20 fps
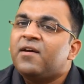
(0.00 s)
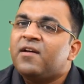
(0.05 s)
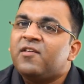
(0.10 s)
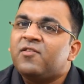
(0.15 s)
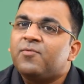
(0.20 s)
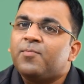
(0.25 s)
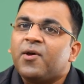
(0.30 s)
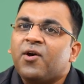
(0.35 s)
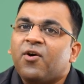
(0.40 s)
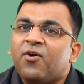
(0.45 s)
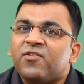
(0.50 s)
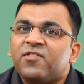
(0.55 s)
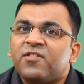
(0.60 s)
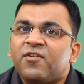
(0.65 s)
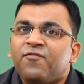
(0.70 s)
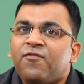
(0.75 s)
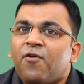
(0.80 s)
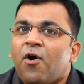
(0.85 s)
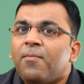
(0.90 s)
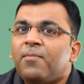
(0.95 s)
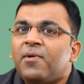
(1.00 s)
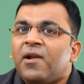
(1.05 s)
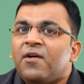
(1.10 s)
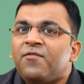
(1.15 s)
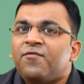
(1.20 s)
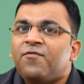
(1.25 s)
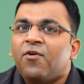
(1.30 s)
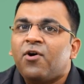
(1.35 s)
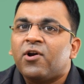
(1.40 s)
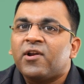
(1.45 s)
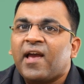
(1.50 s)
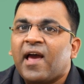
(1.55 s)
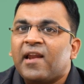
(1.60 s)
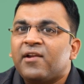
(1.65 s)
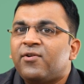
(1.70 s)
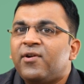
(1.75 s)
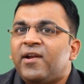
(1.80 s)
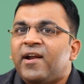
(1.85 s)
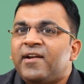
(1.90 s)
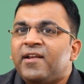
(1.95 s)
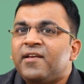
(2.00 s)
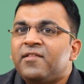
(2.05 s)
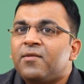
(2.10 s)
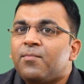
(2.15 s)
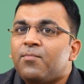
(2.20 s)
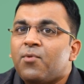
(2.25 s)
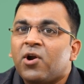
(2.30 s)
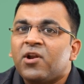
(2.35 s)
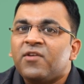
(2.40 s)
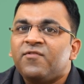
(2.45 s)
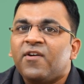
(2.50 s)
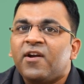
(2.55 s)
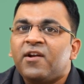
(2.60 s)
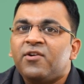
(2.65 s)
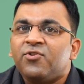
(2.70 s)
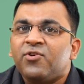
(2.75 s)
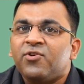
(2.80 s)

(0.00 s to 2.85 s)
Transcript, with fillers: is because the formula for calculating the modified